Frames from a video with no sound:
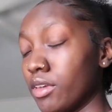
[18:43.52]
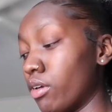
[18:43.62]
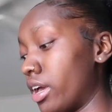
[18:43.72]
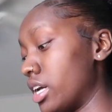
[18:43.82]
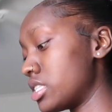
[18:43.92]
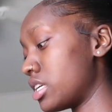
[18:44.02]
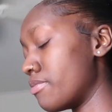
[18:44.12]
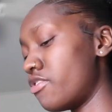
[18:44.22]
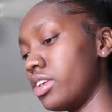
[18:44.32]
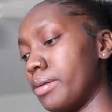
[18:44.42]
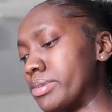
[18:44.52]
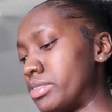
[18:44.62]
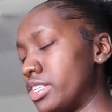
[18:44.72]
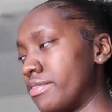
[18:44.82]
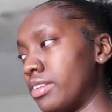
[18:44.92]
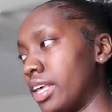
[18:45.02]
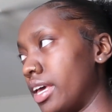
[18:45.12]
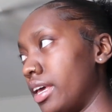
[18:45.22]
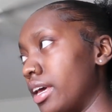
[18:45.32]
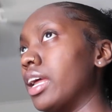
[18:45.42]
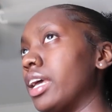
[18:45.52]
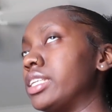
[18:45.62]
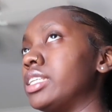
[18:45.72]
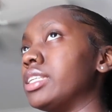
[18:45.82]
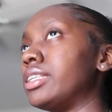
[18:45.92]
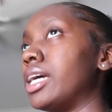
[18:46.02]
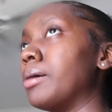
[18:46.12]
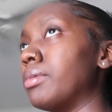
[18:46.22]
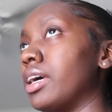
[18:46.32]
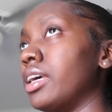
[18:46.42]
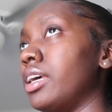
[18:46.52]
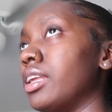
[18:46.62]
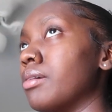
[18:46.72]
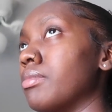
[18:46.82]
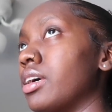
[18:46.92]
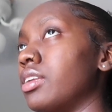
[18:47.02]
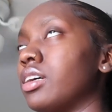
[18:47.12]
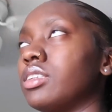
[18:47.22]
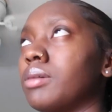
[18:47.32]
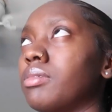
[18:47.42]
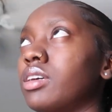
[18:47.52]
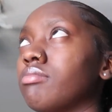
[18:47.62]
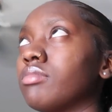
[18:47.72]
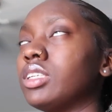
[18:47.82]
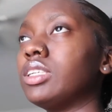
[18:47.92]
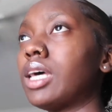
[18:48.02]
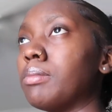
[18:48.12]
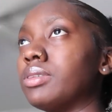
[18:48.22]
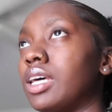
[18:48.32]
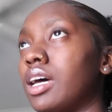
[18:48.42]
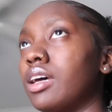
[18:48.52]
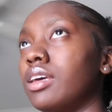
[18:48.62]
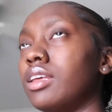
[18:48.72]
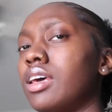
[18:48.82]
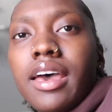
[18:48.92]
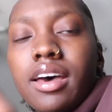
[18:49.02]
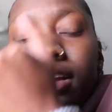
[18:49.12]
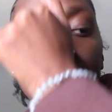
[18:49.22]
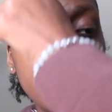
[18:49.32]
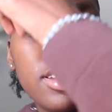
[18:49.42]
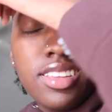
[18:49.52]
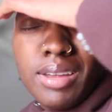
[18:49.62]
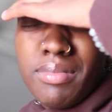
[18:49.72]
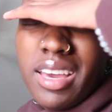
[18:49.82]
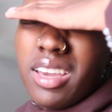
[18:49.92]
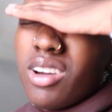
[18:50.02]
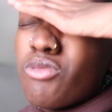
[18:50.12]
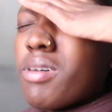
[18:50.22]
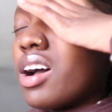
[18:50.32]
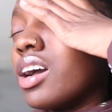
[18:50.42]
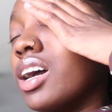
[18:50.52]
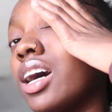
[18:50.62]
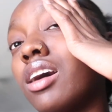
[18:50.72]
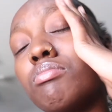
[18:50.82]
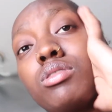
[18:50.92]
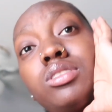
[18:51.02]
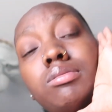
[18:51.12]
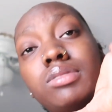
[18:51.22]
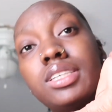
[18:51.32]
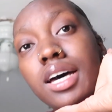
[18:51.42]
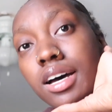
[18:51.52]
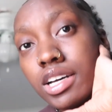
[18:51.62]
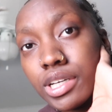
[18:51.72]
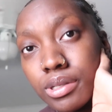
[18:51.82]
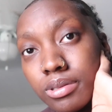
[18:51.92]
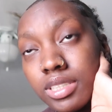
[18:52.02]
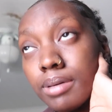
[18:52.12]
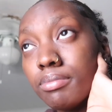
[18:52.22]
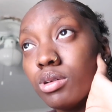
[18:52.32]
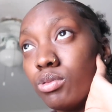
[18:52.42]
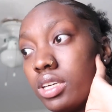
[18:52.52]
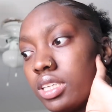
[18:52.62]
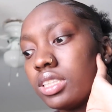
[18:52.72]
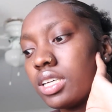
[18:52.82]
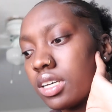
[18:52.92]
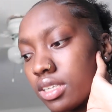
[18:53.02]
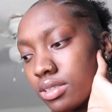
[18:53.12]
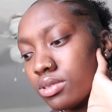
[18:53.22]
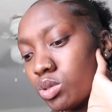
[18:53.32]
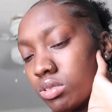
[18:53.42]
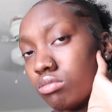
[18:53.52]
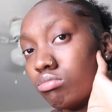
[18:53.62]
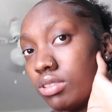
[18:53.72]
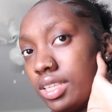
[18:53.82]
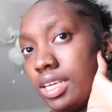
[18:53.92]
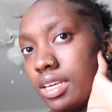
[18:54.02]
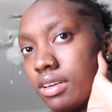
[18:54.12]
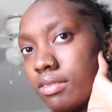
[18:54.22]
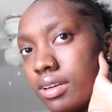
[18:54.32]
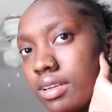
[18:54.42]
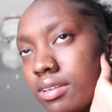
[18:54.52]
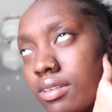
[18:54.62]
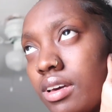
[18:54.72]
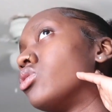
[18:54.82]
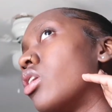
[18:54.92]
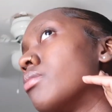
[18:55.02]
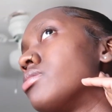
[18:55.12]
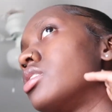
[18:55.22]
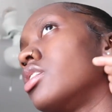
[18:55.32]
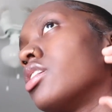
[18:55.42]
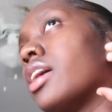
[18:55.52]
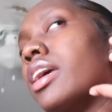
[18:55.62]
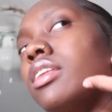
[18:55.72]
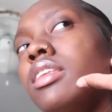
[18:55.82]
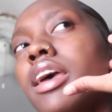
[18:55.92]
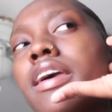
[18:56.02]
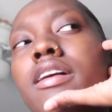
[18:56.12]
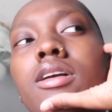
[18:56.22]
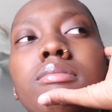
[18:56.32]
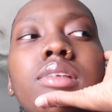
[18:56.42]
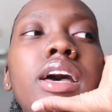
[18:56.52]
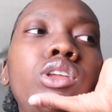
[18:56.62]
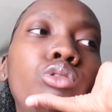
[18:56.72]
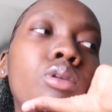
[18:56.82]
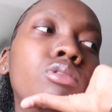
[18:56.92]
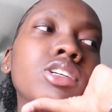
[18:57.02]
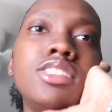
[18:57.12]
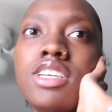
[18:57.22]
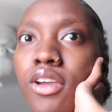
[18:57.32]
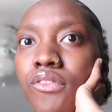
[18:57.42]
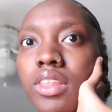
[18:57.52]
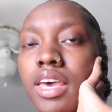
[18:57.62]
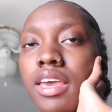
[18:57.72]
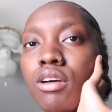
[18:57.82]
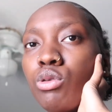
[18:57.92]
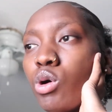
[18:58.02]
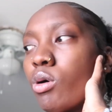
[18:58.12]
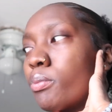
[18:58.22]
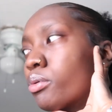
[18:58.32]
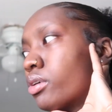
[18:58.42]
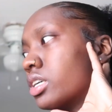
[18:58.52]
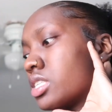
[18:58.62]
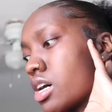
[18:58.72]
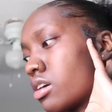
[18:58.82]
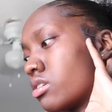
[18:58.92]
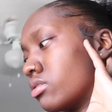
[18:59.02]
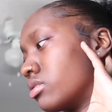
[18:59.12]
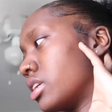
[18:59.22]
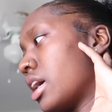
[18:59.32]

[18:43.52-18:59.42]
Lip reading: Okay, I said, I'm finna get me some Chick-fil-A. Then I get to the stoplight, and I'm like, not stoplight, stop sign. And I'm like, oh my God, bro, some tacos, some burrito tacos would really hit right now. So I'm sitting there like, damn, like, do I want Chick-fil-A or do I want burrito tacos?